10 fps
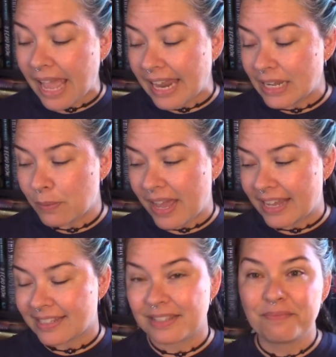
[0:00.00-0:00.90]

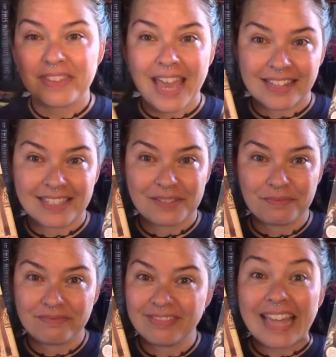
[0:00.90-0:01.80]
Anyways, yes,
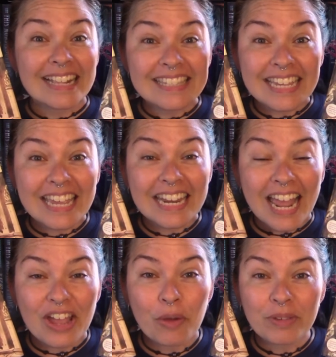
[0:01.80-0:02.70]
that's
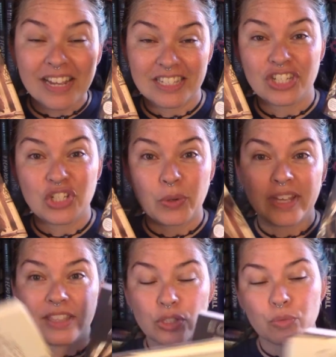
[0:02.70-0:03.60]
it. I hope you guys
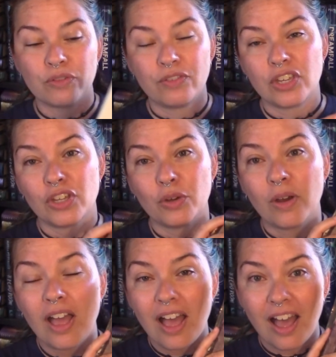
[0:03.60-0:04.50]
enjoyed this
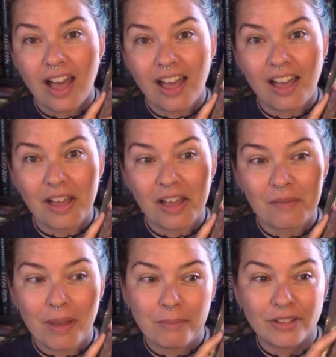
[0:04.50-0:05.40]
review.
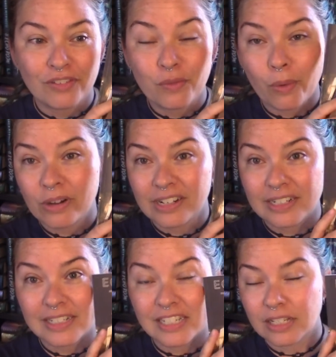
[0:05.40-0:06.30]
Um, I'm
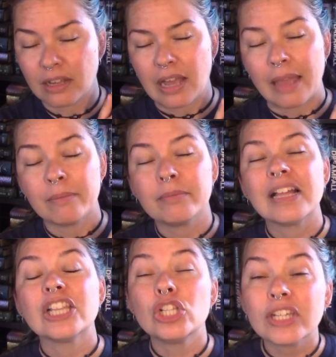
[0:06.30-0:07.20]
forward to, I'm
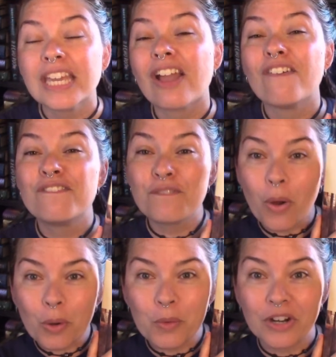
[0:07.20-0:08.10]
looking
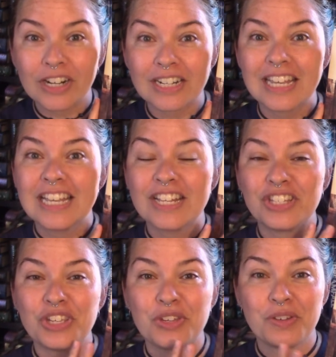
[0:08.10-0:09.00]
forward
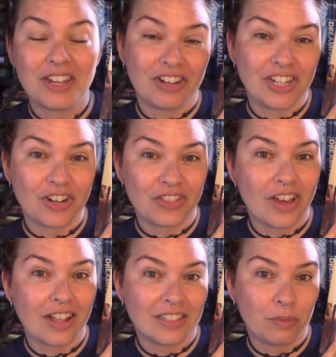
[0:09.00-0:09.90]
to hearing your
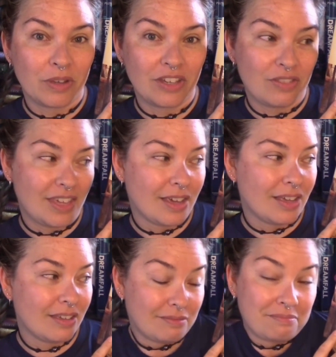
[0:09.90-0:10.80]
thoughts on what you think